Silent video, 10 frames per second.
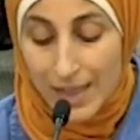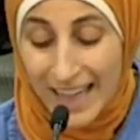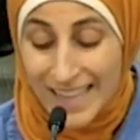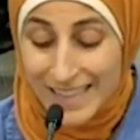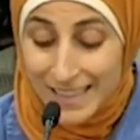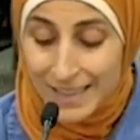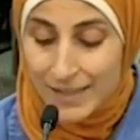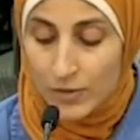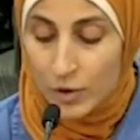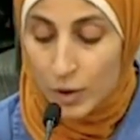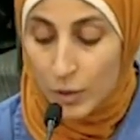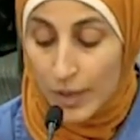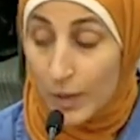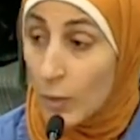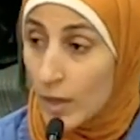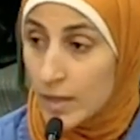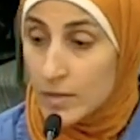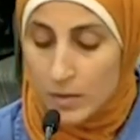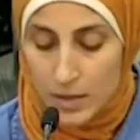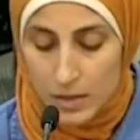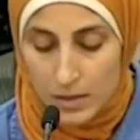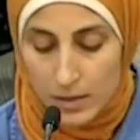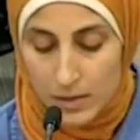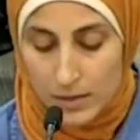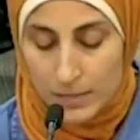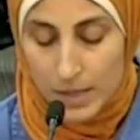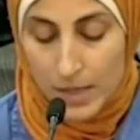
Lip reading: I didn't even know I wanted or needed this.